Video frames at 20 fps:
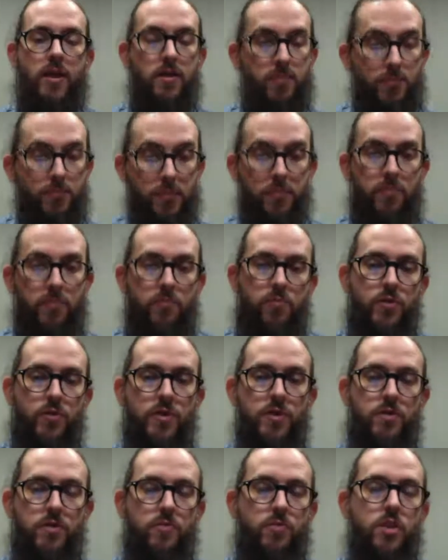of
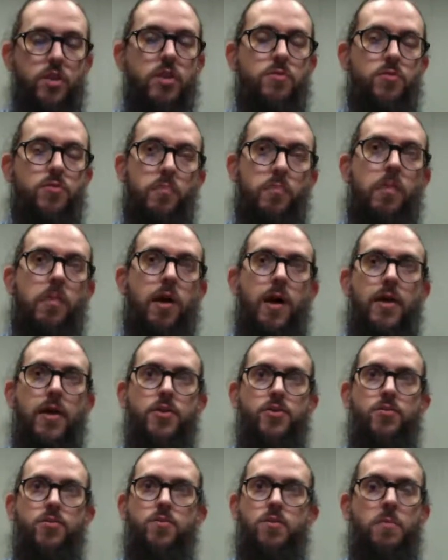reply
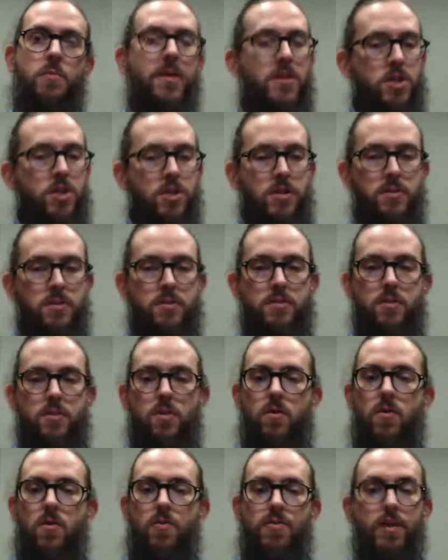to the mentions
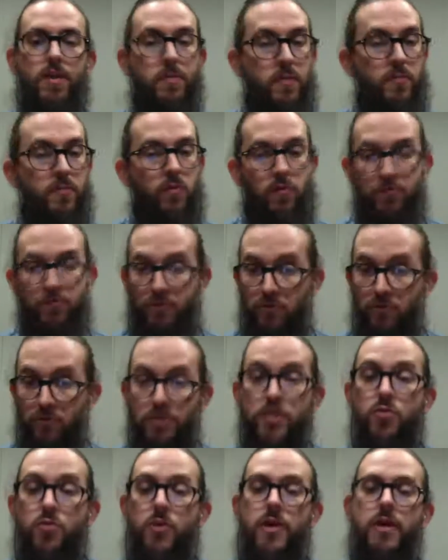or thank people for the
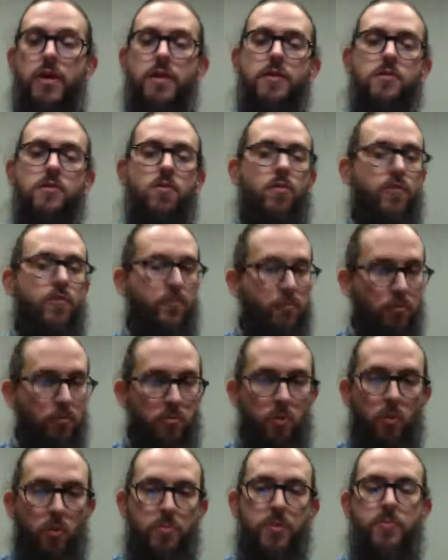retweets or
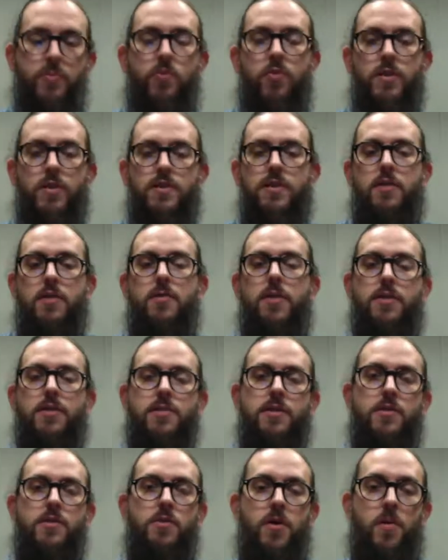follow more people,
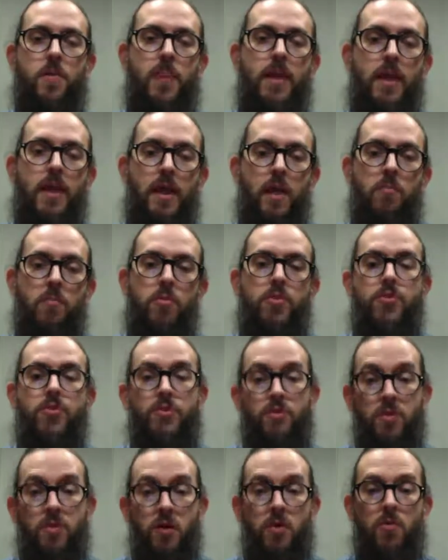etc.
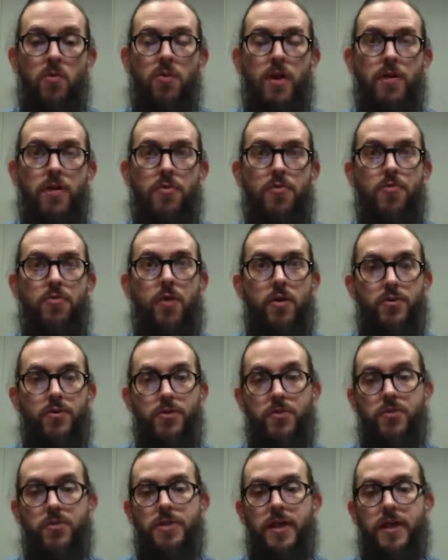But you know that
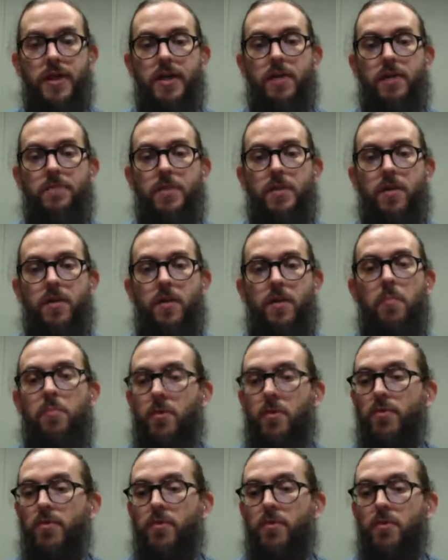throughout your day,
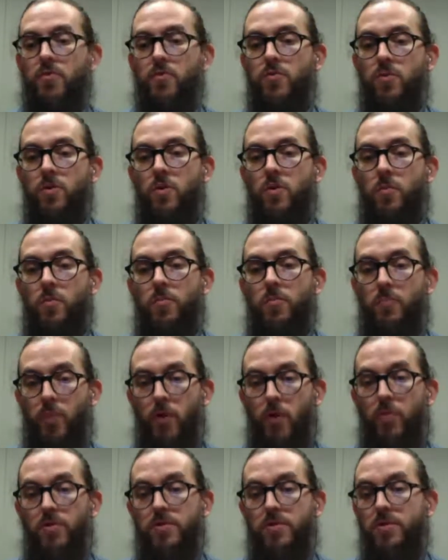Buffer will
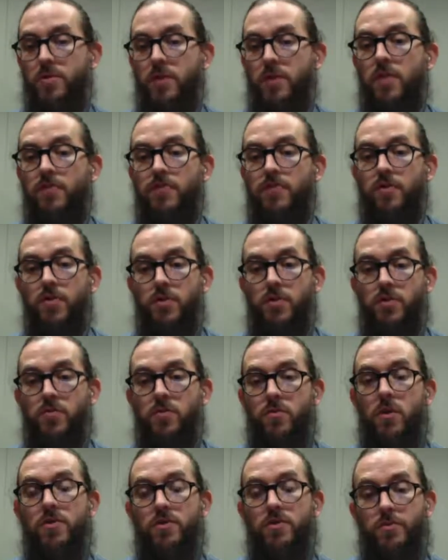post stuff for
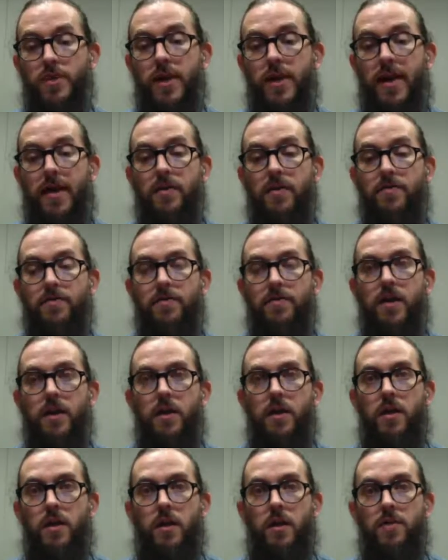you on your behalf
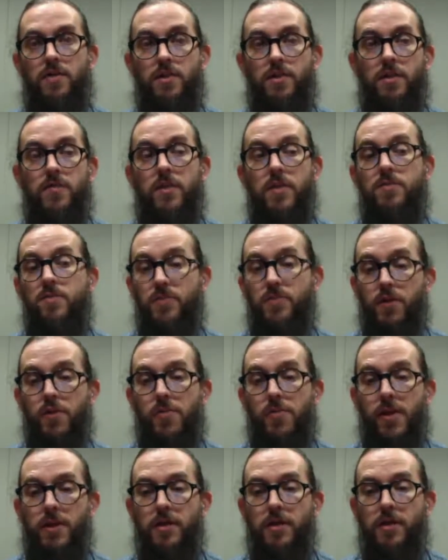and stuff that you've
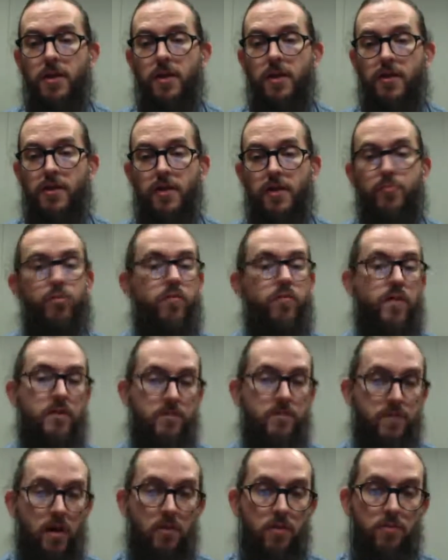curated and that
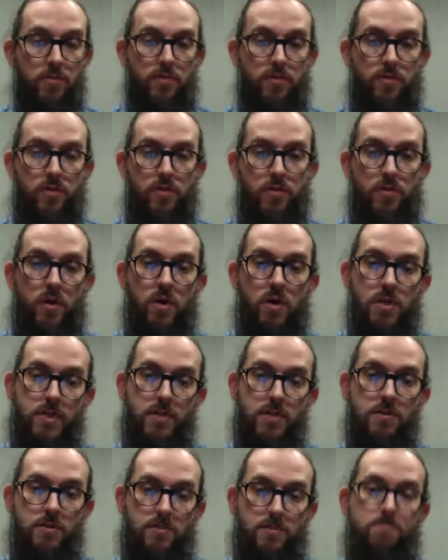provides value for your
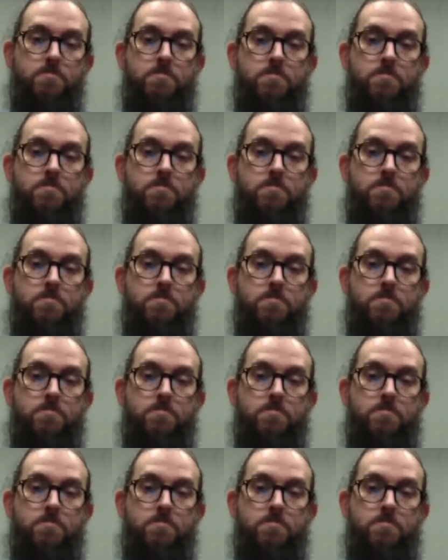audience.